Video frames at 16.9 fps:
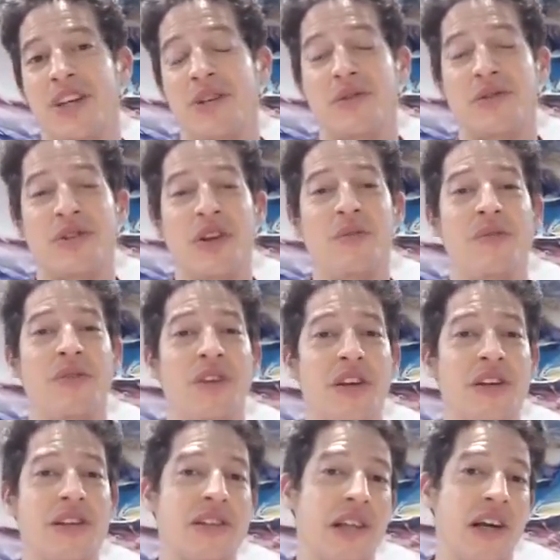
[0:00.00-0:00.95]
Some
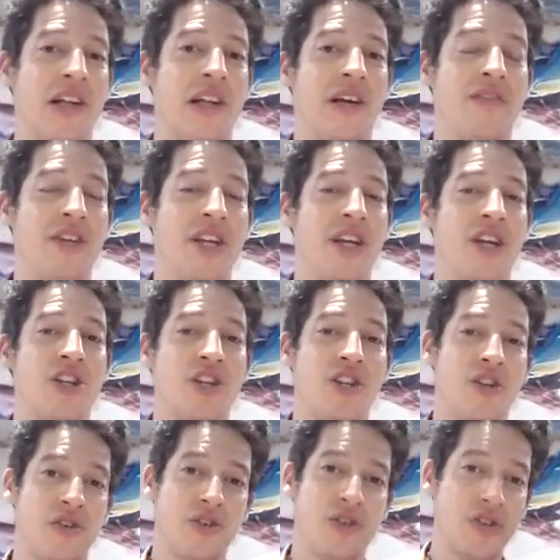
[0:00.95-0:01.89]
things like levitation
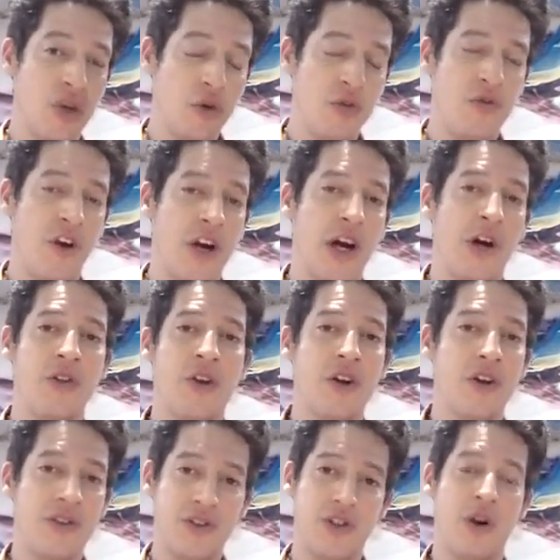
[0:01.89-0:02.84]
are so far out there
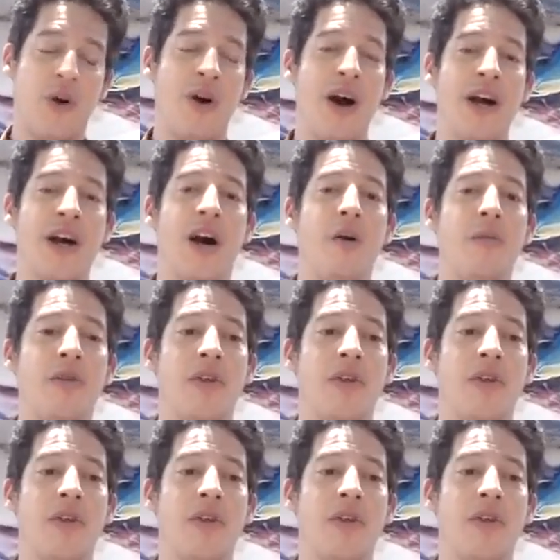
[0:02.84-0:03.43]
and so high up